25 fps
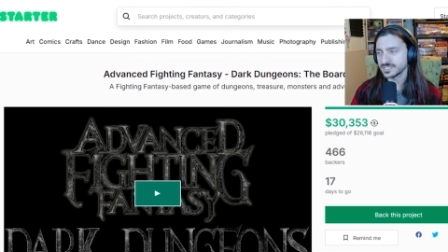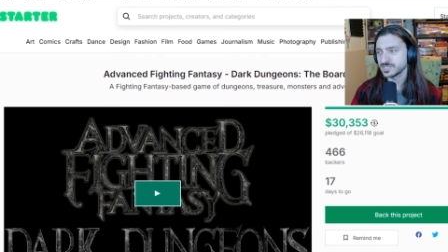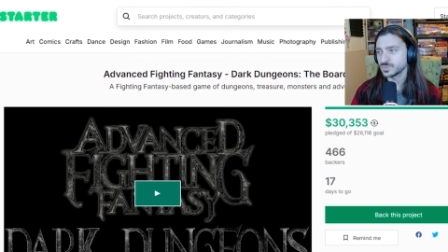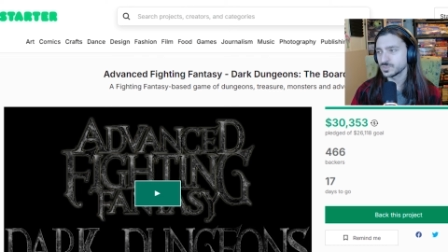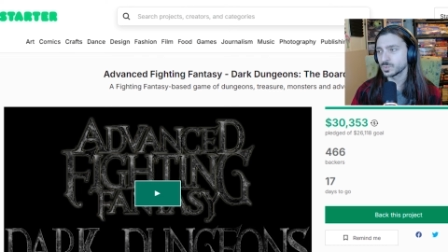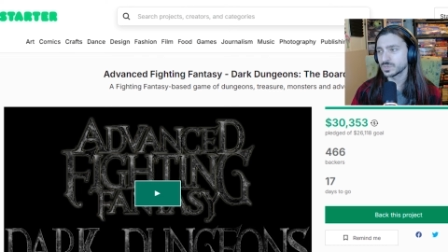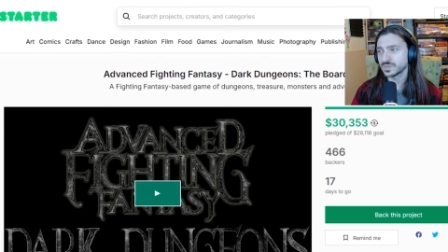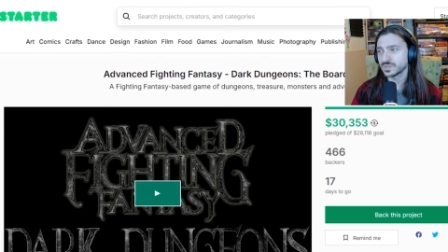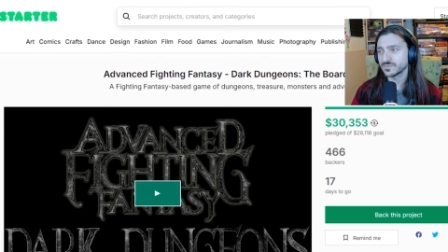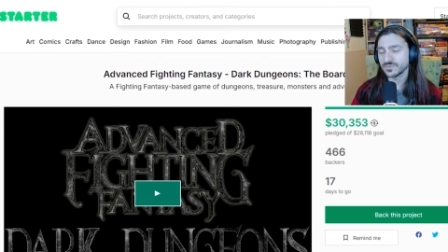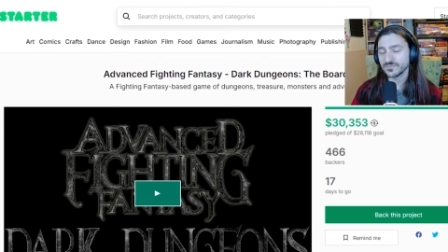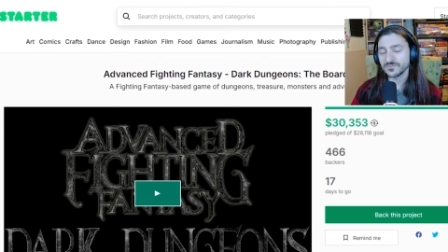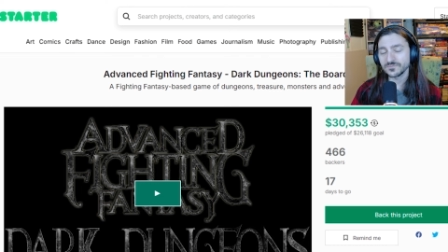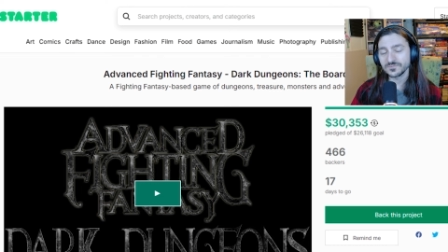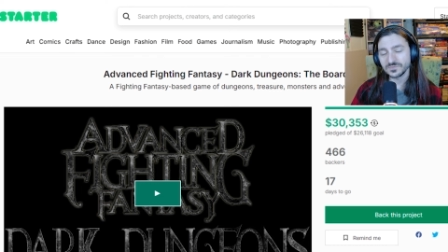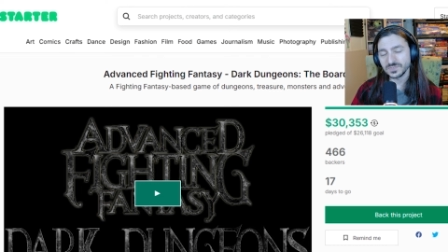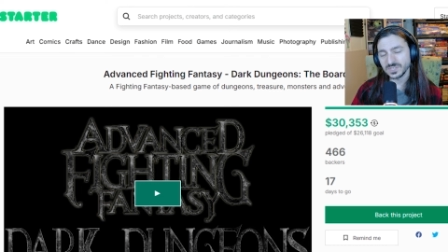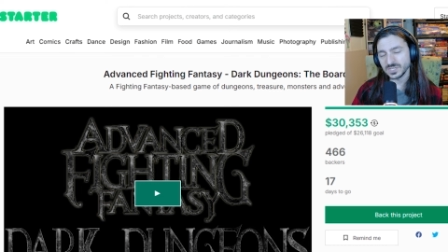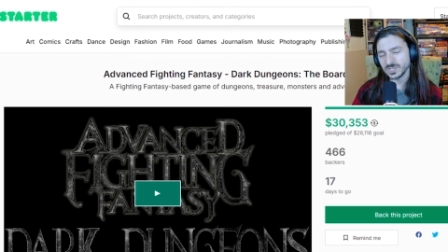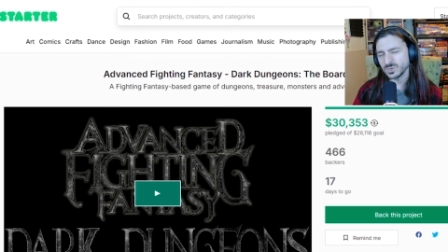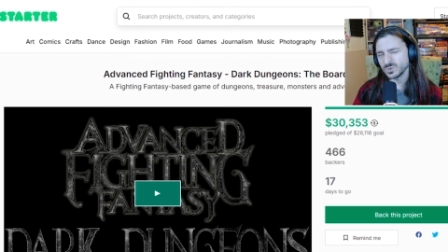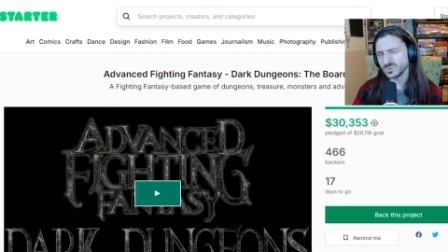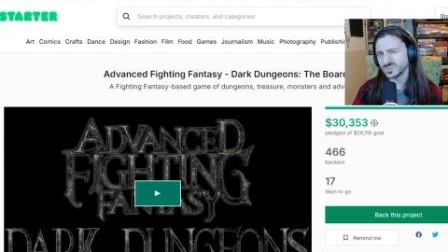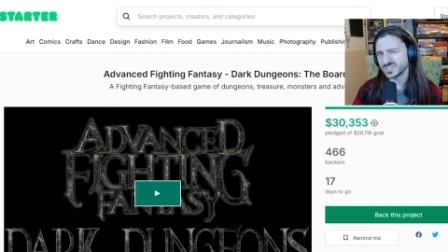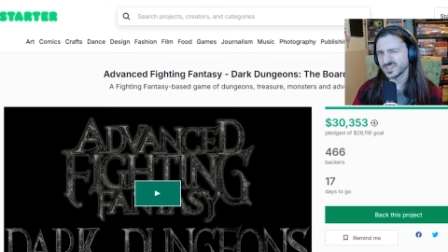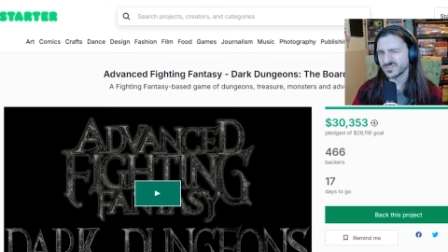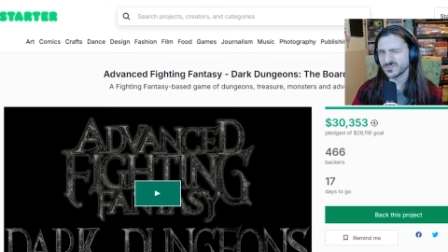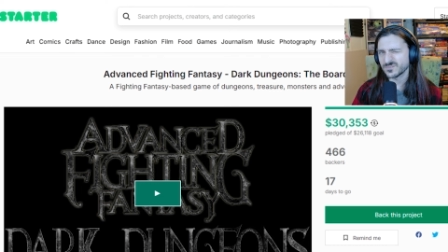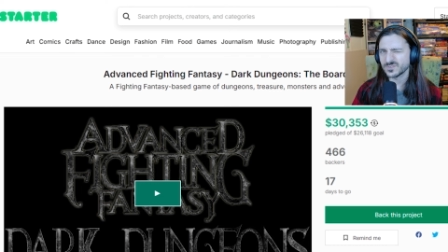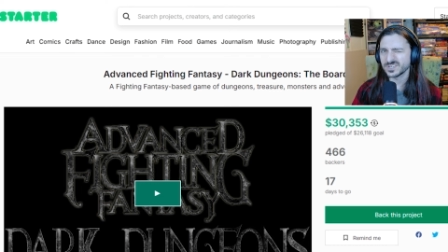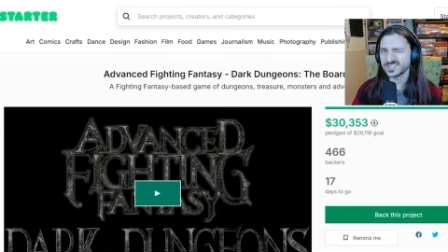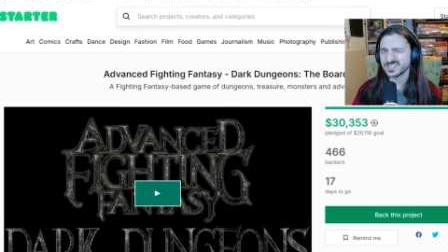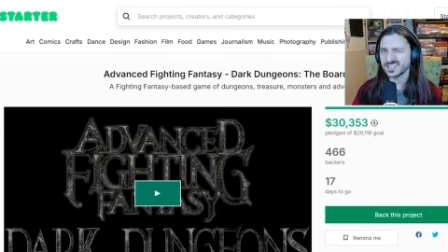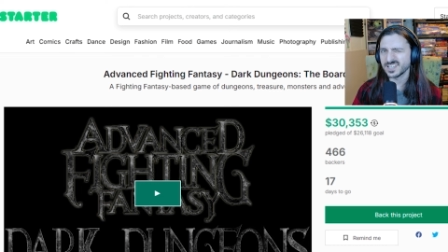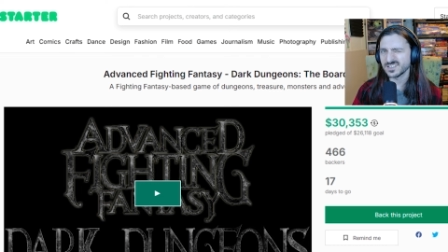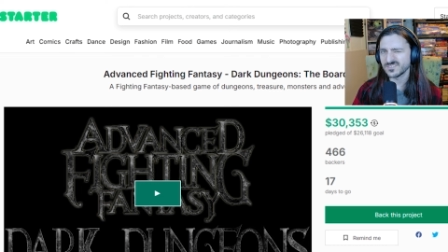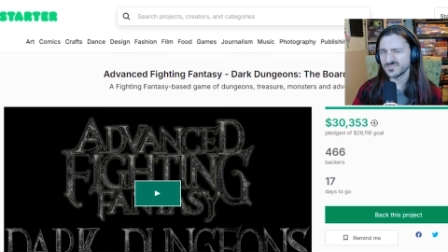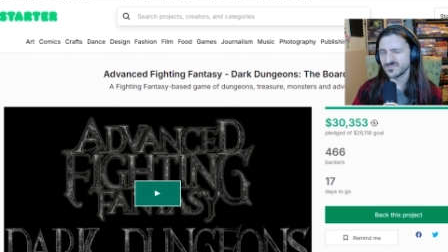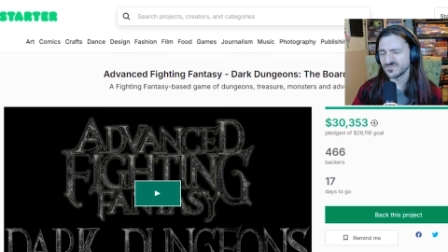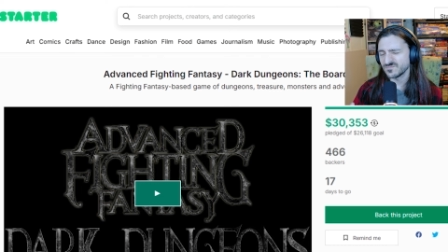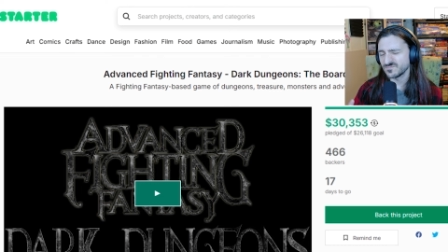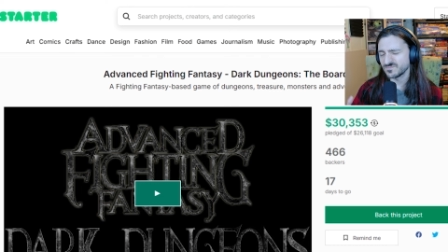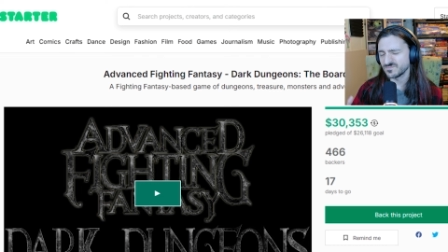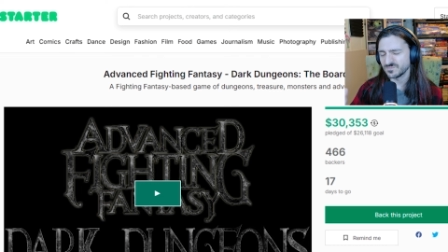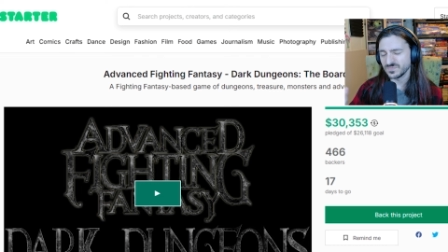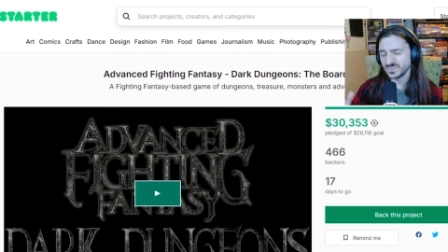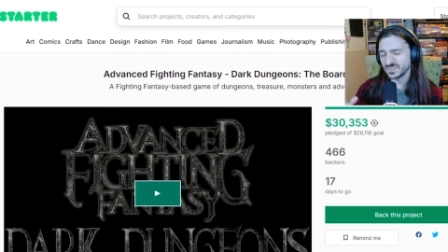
is one of a few different adventures